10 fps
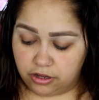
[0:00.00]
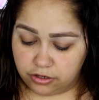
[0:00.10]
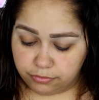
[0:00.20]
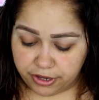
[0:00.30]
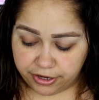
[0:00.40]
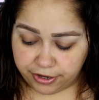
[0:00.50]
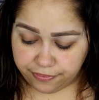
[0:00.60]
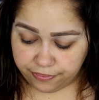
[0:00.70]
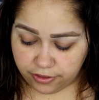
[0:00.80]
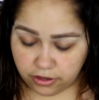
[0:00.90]
And I
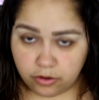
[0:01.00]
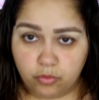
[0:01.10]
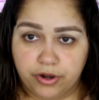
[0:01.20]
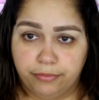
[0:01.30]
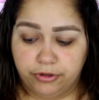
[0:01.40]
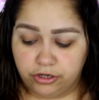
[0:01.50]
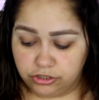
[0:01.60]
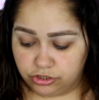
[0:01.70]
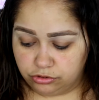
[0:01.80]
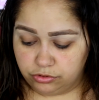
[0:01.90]
think what I'm gonna
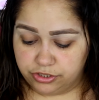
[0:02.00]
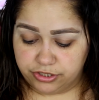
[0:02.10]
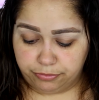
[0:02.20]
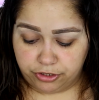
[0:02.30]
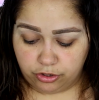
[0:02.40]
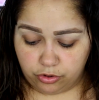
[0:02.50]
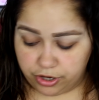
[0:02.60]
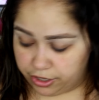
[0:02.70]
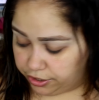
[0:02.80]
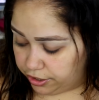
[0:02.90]
do is I'm gonna go
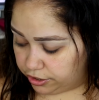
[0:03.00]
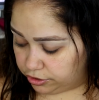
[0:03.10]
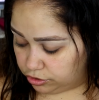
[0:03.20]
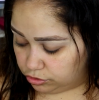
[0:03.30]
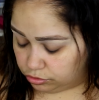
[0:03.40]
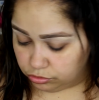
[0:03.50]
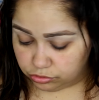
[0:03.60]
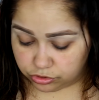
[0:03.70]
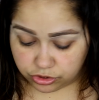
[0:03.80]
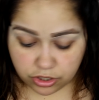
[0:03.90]
ahead and
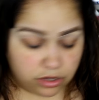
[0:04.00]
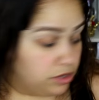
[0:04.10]
use